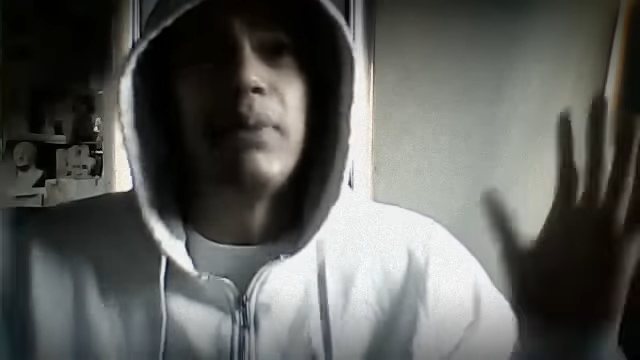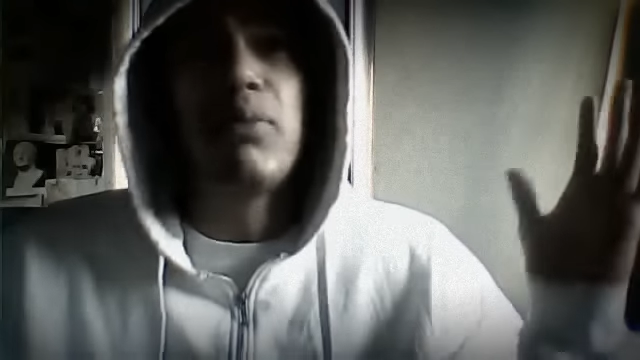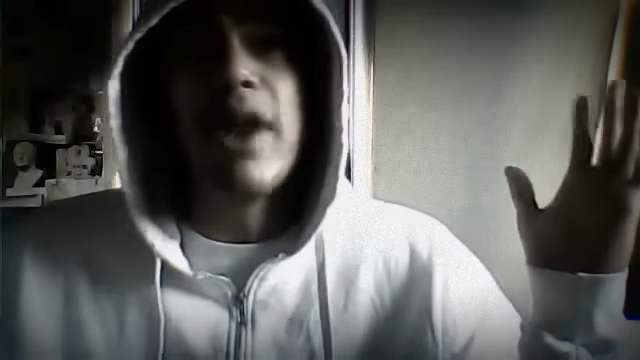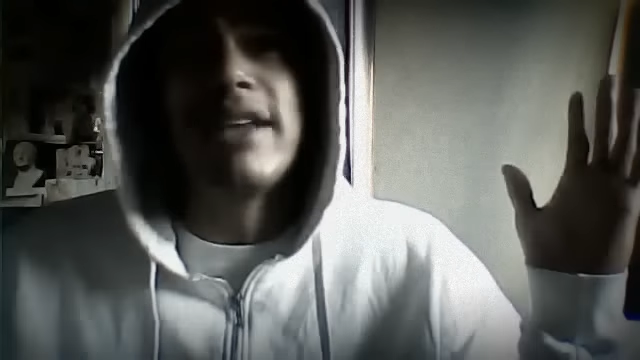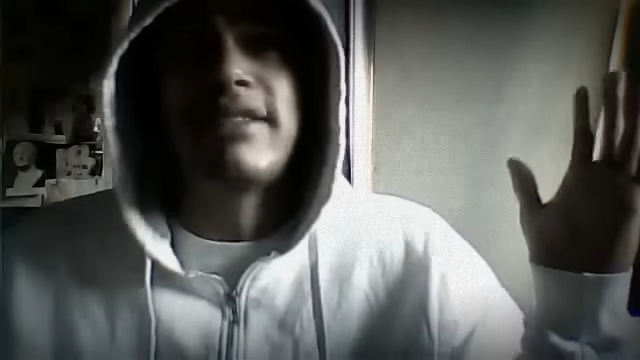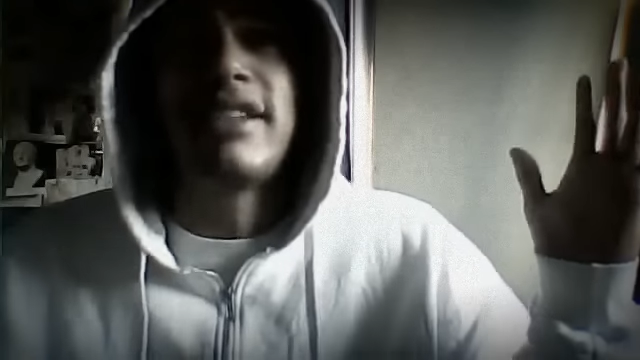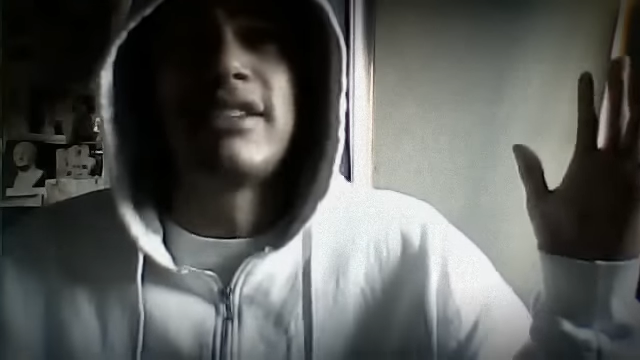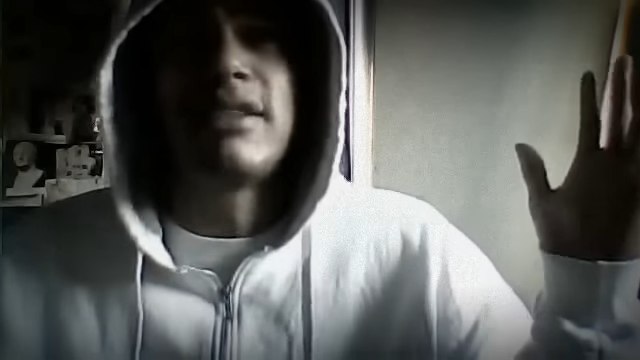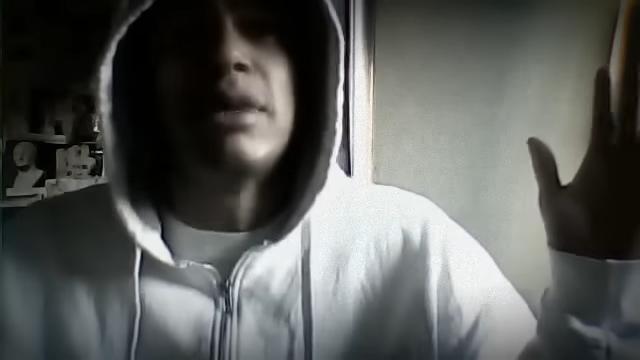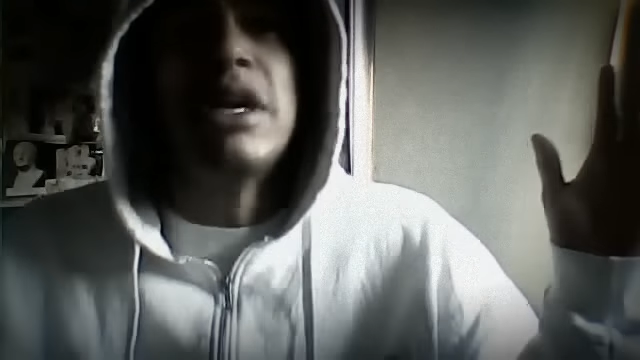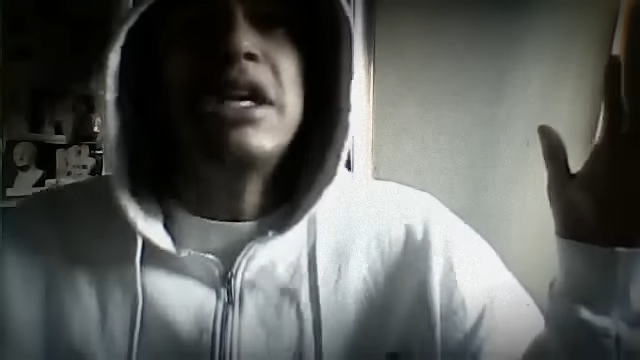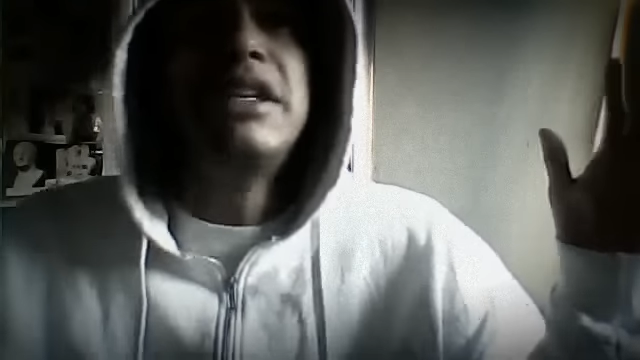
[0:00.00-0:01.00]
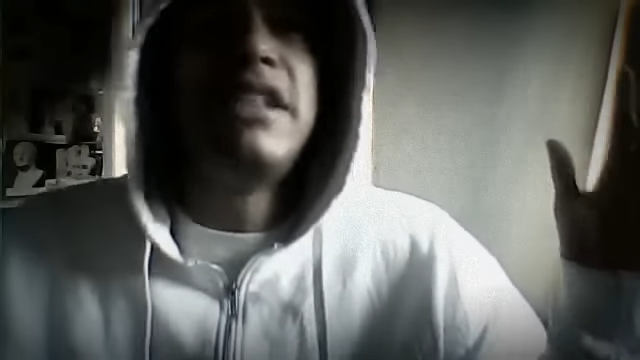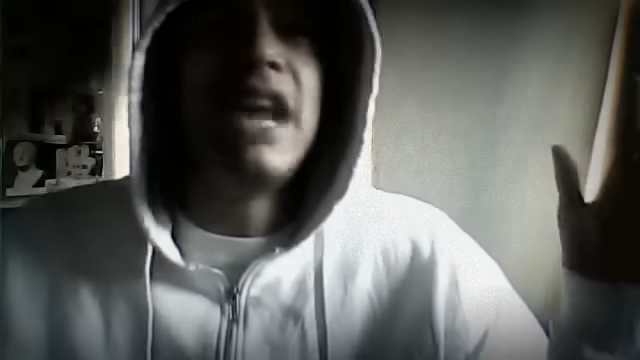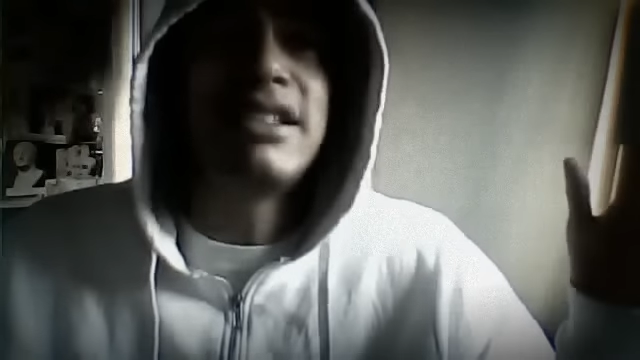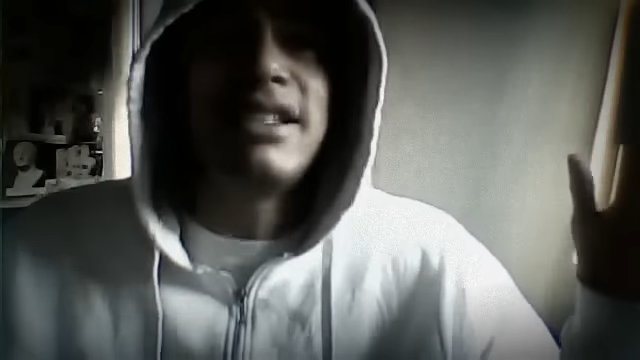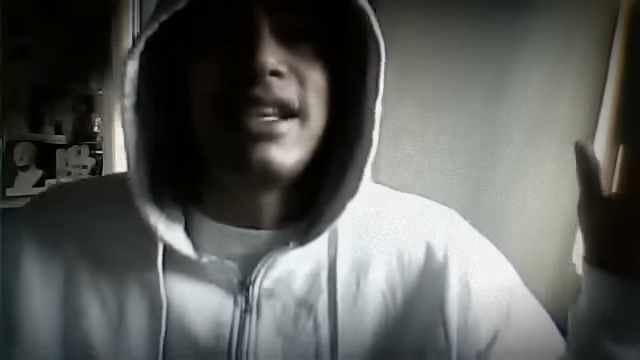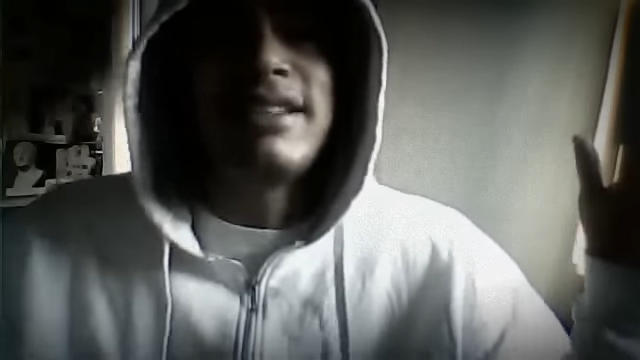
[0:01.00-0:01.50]
But racism
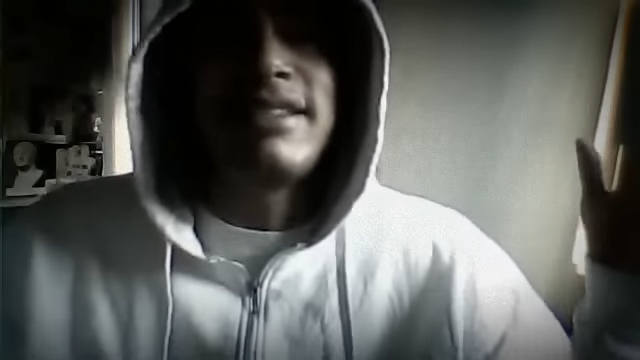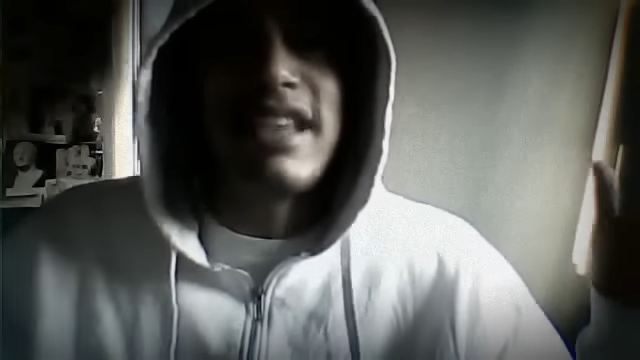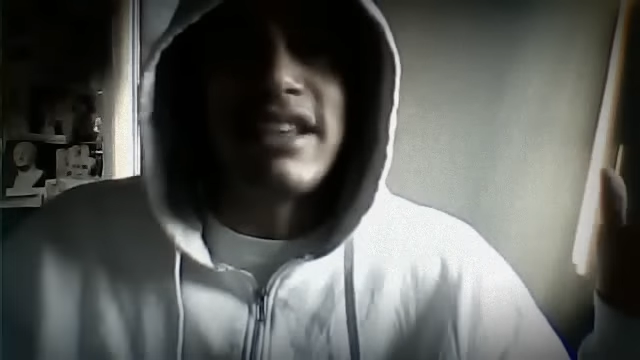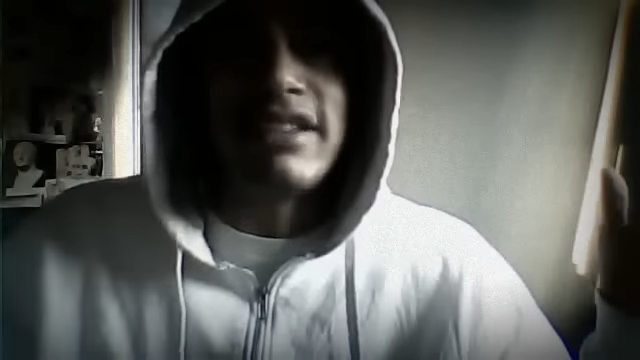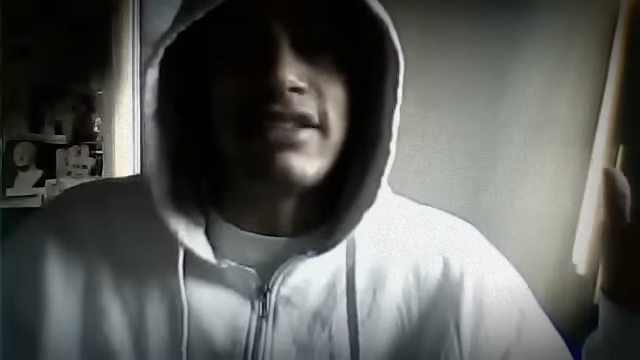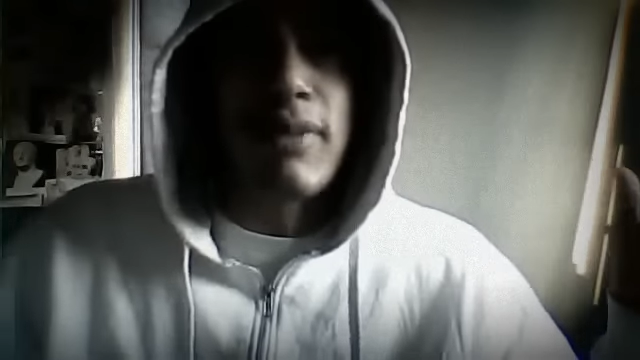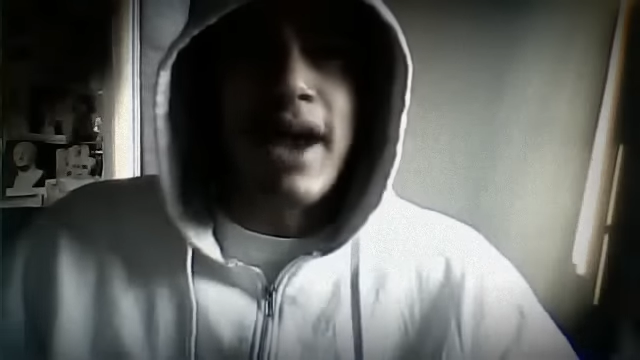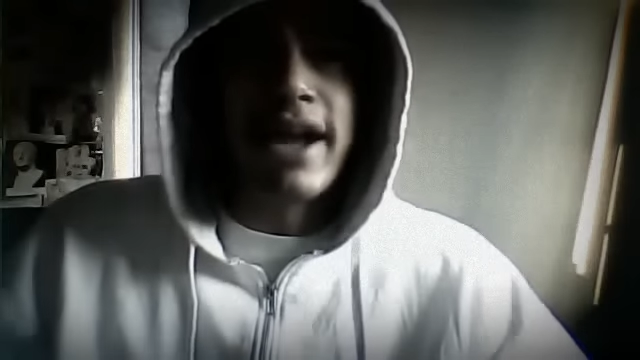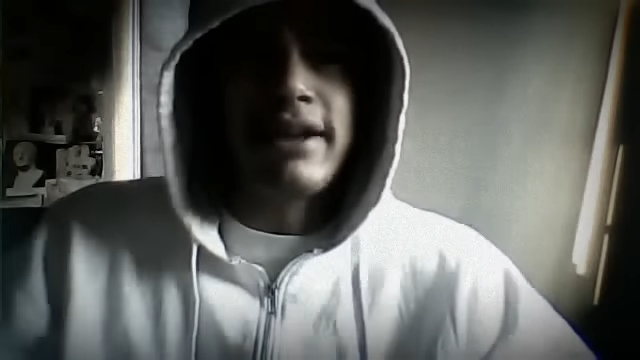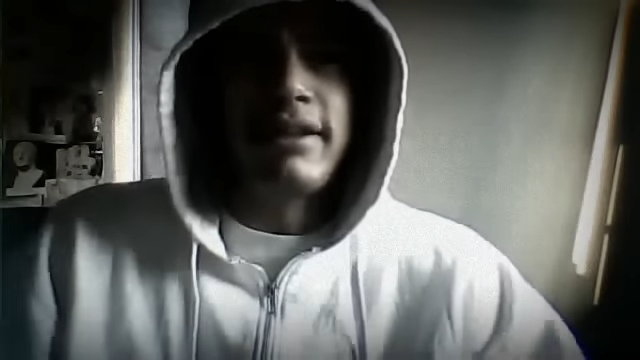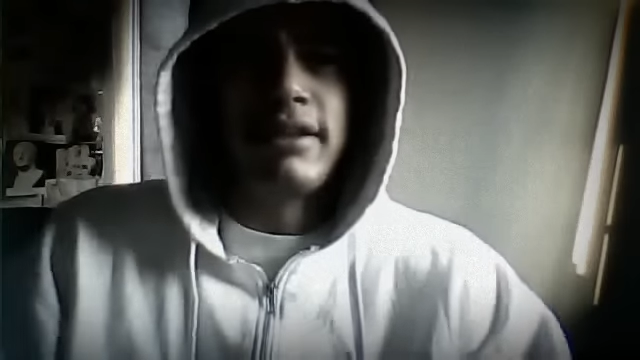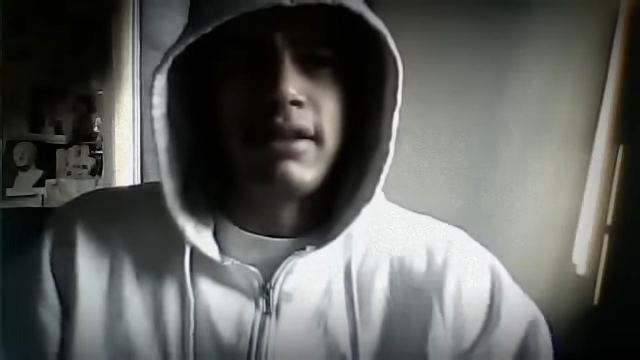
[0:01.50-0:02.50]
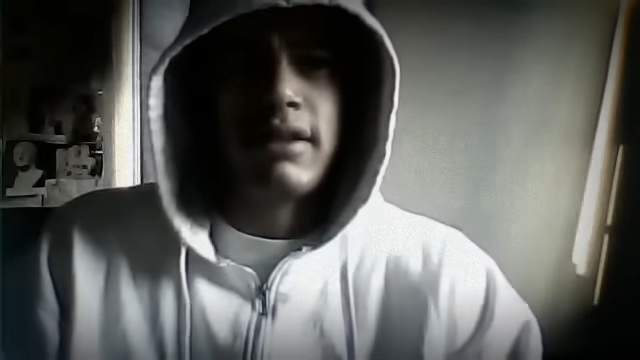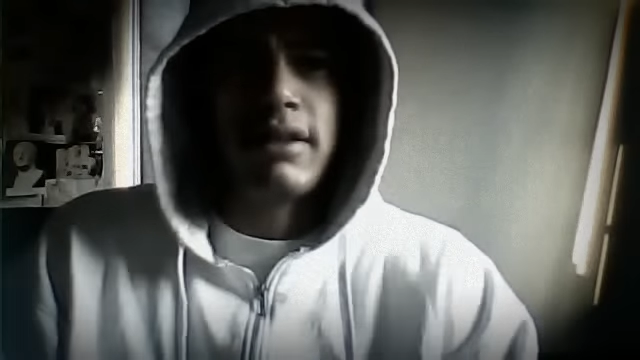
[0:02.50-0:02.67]
doesn't exist, right?